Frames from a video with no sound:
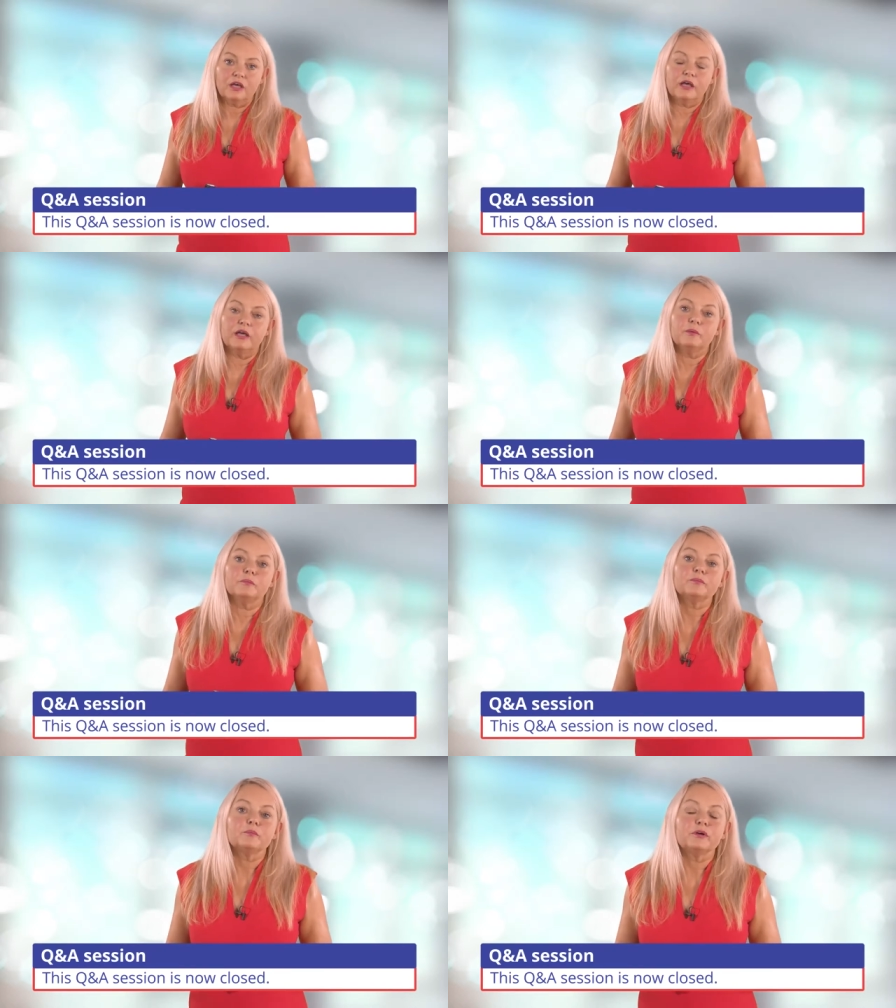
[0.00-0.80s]

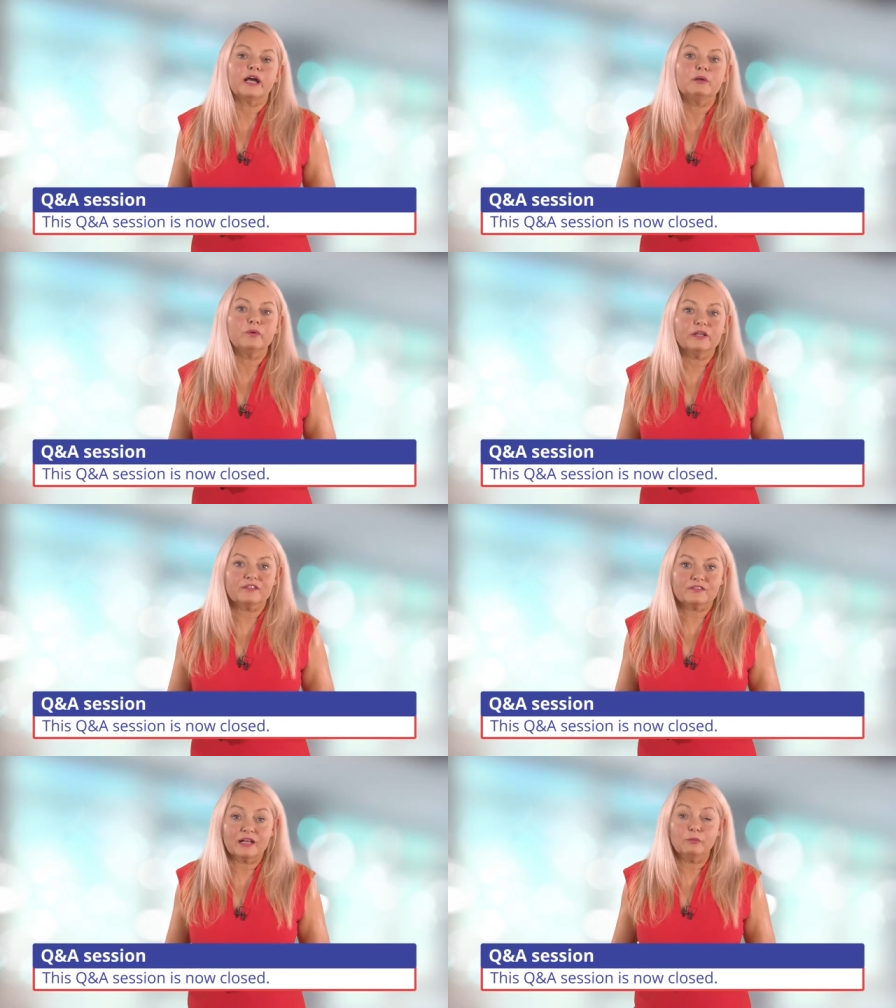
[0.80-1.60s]
Um, but I will
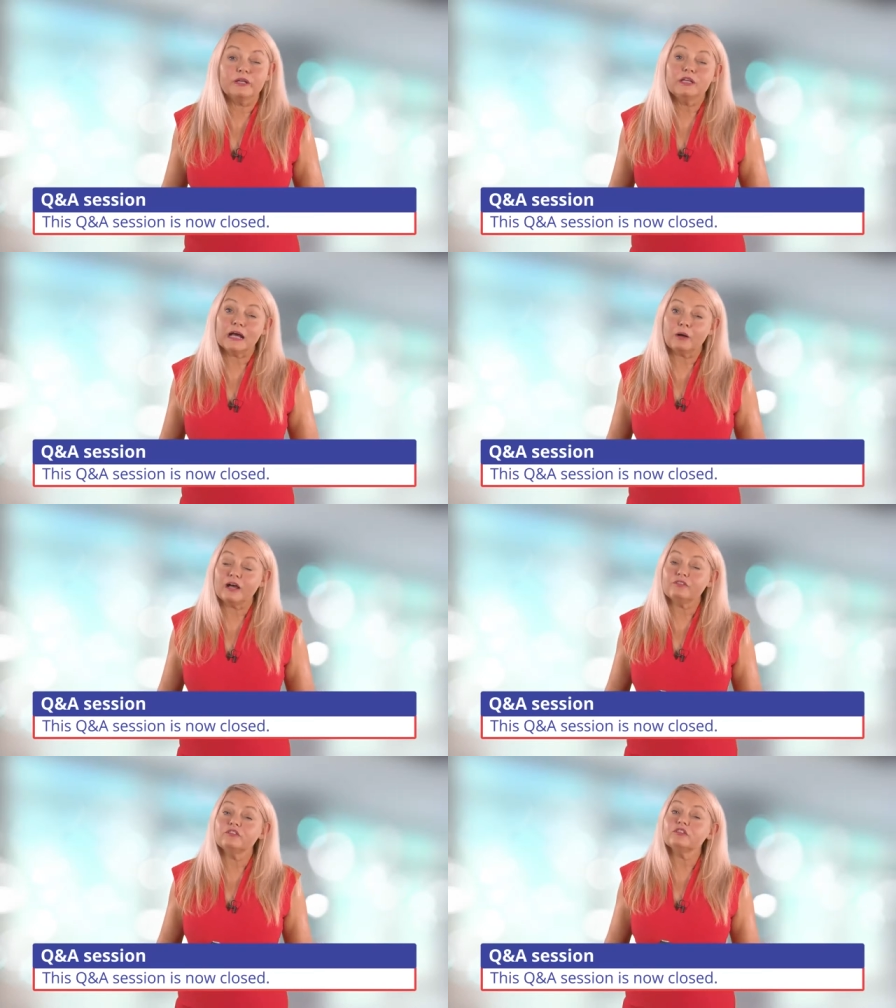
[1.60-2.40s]
say we're now
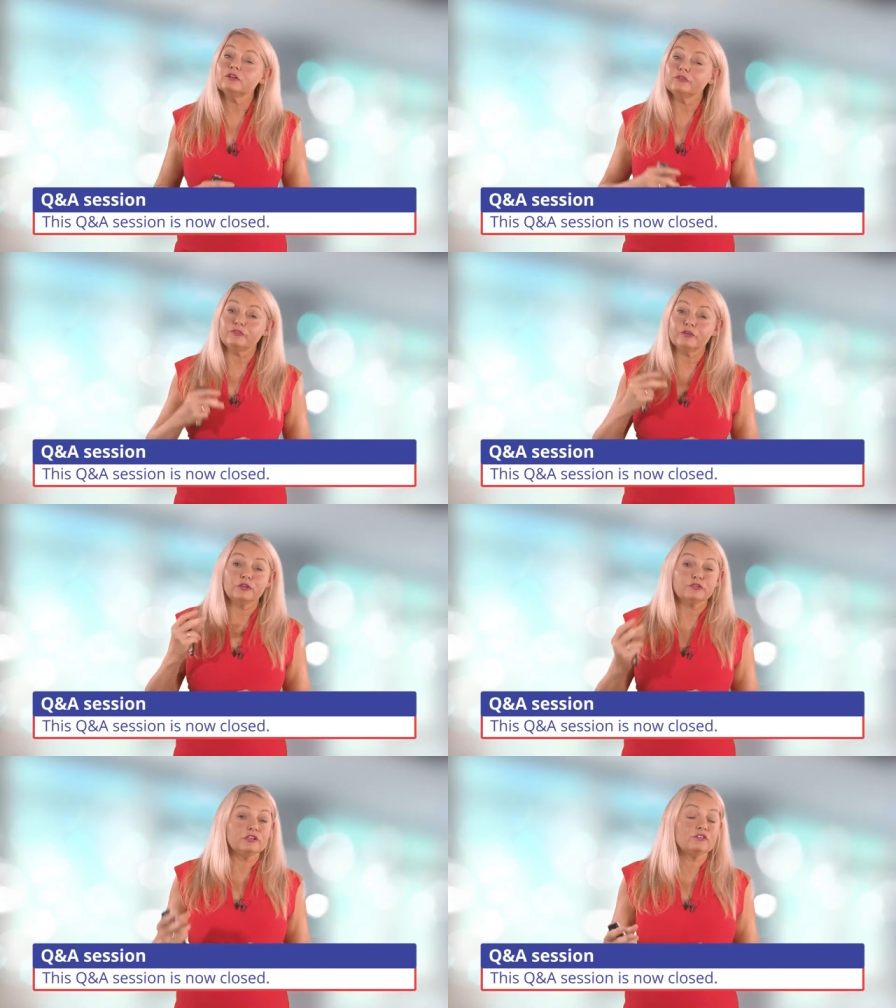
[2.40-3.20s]
having to look
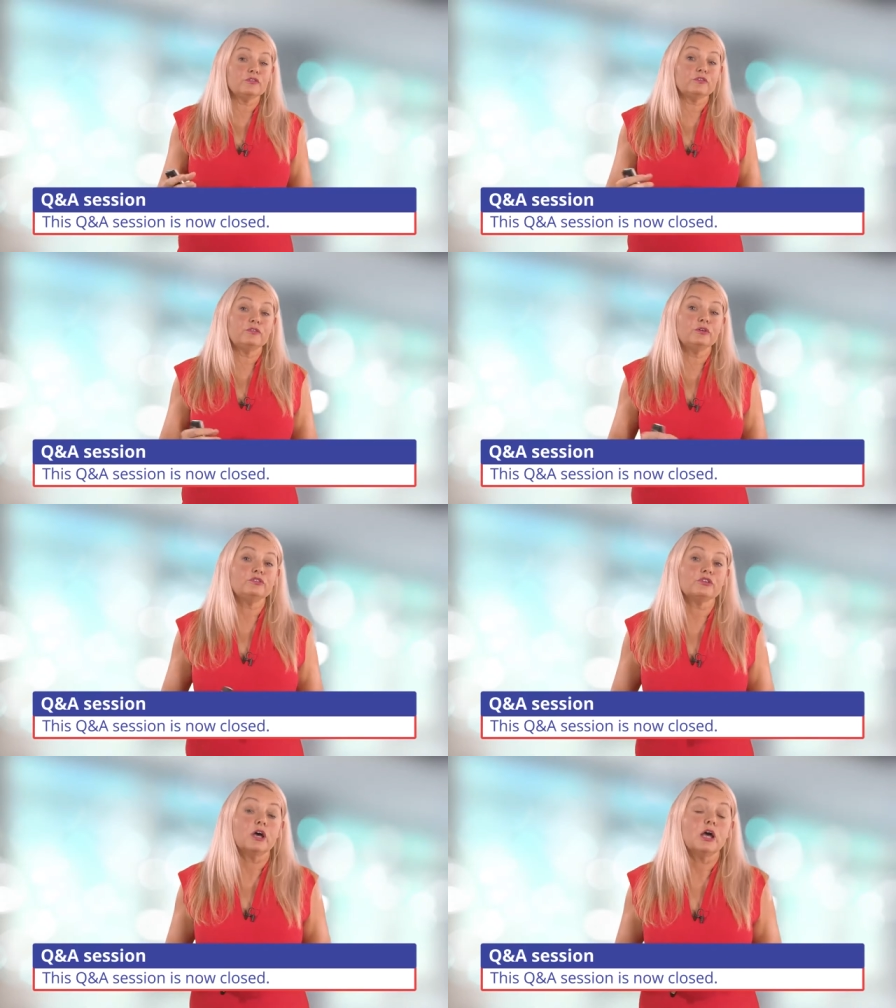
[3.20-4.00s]
further into the
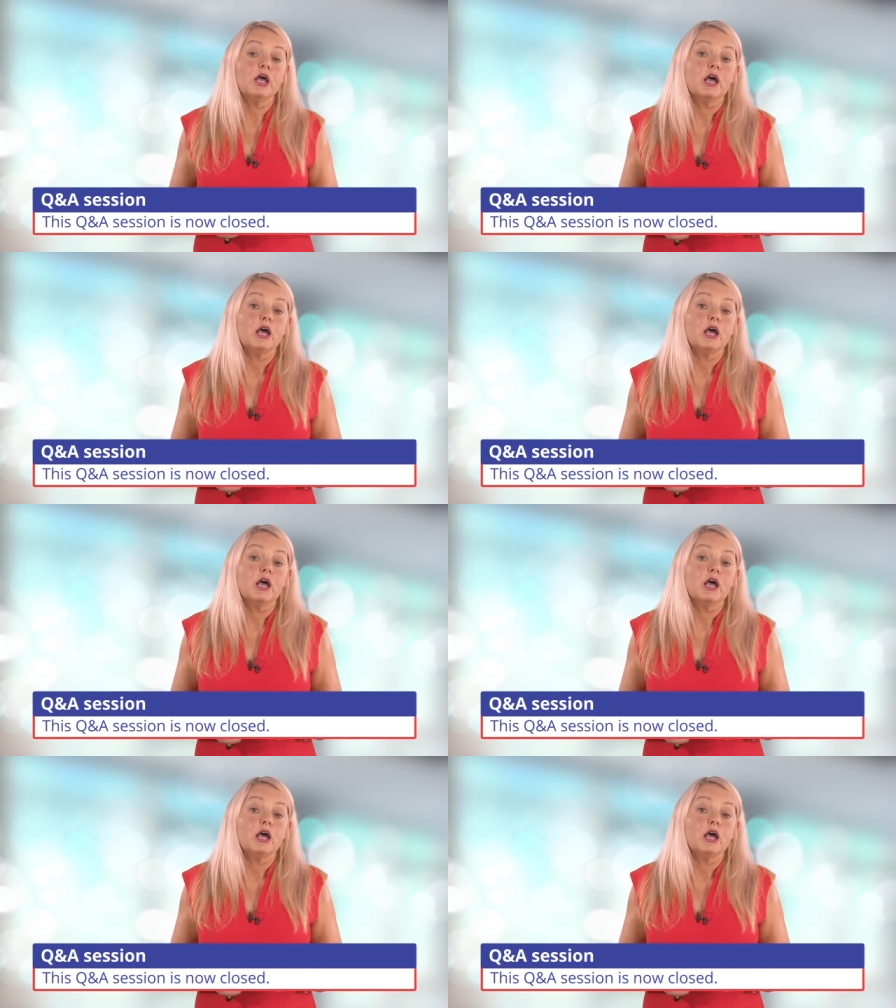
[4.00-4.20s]
future